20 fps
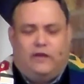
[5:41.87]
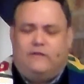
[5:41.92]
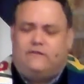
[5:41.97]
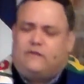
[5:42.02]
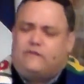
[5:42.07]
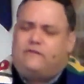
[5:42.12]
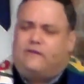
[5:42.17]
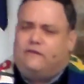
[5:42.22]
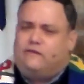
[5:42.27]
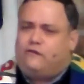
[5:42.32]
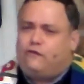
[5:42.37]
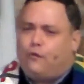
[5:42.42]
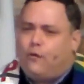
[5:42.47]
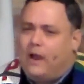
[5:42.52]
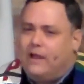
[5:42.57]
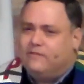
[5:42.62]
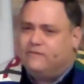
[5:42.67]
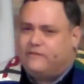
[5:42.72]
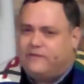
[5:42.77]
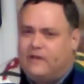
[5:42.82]
Jesus is
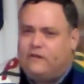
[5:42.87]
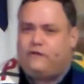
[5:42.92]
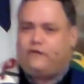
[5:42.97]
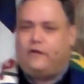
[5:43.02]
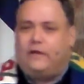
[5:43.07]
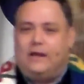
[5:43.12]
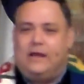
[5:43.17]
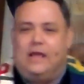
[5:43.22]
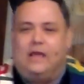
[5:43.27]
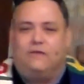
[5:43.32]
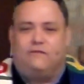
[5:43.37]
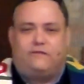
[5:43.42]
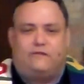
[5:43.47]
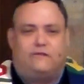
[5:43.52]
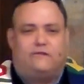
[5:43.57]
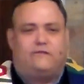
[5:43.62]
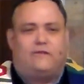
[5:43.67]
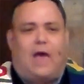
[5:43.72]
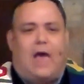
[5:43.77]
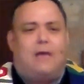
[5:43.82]
transitioning
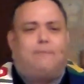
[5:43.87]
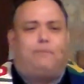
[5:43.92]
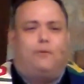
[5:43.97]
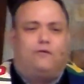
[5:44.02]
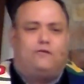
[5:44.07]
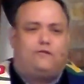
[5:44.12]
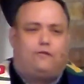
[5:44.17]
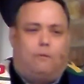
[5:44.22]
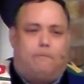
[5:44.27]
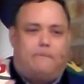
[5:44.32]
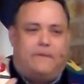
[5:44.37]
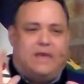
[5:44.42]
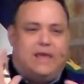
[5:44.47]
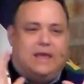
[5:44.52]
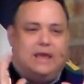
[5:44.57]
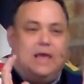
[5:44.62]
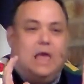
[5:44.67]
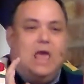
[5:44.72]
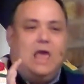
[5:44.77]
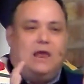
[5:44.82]
his disciples from
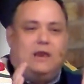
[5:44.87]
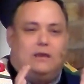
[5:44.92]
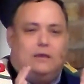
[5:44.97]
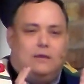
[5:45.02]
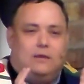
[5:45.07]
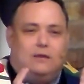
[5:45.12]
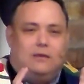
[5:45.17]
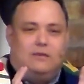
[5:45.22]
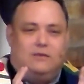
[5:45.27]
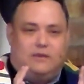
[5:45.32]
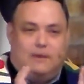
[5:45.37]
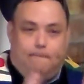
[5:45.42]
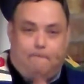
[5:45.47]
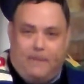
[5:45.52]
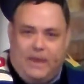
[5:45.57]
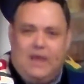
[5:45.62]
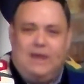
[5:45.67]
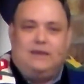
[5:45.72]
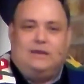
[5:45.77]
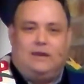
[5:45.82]
being
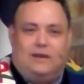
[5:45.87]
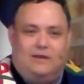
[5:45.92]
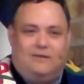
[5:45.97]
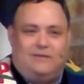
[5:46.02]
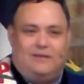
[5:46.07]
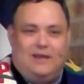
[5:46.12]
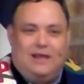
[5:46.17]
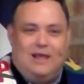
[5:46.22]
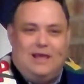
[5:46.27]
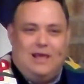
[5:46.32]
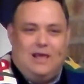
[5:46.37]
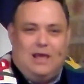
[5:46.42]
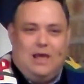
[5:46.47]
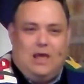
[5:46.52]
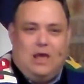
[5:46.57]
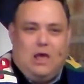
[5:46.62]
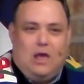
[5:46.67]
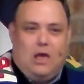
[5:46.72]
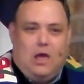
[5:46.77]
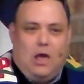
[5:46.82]
dependent
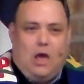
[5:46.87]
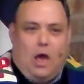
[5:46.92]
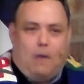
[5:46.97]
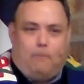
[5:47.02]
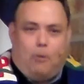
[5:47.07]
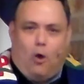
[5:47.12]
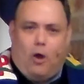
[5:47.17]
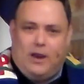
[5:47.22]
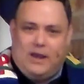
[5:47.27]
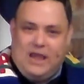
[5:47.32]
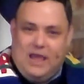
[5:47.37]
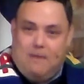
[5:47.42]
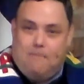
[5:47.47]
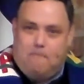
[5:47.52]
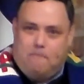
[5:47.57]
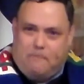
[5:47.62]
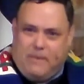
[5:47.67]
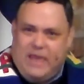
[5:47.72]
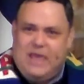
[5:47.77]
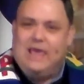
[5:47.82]
upon
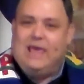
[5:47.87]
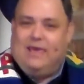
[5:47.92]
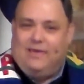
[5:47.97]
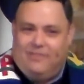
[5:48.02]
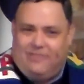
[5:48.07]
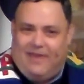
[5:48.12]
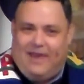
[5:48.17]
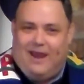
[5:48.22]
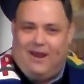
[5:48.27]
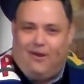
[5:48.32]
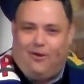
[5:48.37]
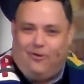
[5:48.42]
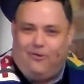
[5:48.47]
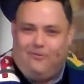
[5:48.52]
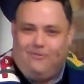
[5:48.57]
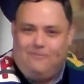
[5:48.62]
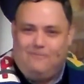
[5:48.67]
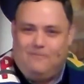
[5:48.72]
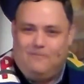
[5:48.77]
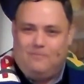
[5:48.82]
him being
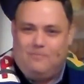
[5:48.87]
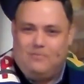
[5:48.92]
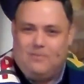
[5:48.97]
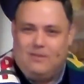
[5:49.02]
there